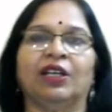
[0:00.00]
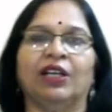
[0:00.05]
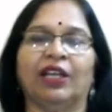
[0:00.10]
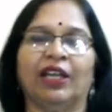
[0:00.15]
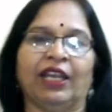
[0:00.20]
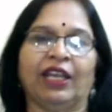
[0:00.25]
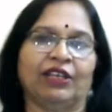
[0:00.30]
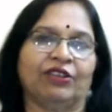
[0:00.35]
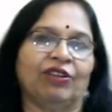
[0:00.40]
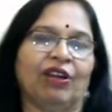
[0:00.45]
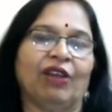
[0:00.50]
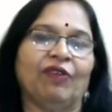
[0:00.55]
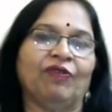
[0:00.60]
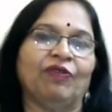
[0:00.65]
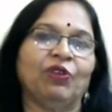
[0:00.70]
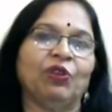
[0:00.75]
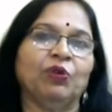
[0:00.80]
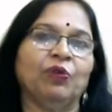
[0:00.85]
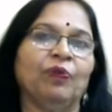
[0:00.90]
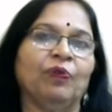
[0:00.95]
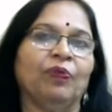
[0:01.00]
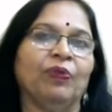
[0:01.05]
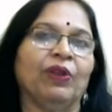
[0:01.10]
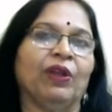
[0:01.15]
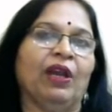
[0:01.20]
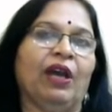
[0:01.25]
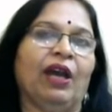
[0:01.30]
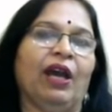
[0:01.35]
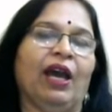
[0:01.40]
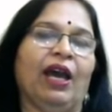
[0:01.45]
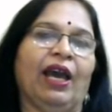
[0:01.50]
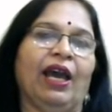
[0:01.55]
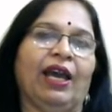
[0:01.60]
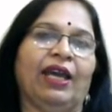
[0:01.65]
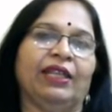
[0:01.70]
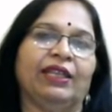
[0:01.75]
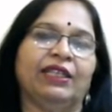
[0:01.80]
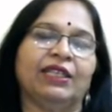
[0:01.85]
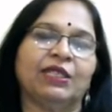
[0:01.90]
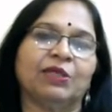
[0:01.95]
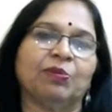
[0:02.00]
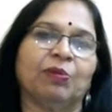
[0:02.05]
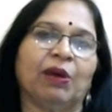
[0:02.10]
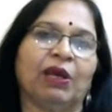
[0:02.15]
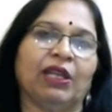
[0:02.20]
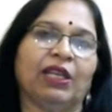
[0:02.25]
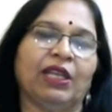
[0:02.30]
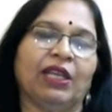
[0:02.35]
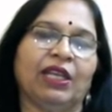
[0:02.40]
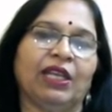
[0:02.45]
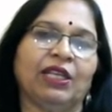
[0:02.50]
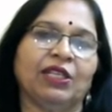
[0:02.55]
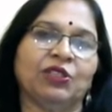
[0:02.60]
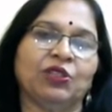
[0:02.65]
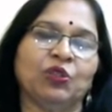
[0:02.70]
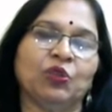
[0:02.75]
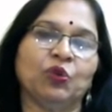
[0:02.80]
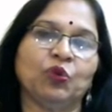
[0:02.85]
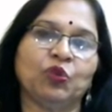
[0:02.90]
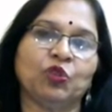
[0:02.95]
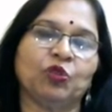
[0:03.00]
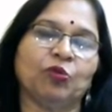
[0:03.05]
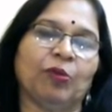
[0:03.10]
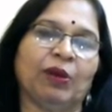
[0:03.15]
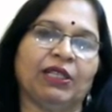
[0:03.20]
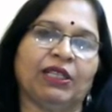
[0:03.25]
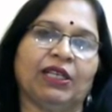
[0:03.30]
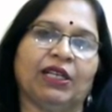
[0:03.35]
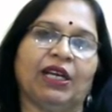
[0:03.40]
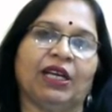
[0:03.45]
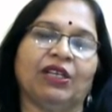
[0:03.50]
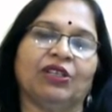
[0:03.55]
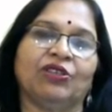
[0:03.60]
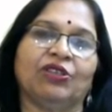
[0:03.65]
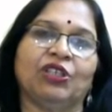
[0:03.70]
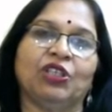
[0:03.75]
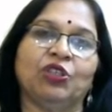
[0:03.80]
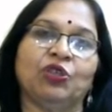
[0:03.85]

get revenue, and this money is used by the country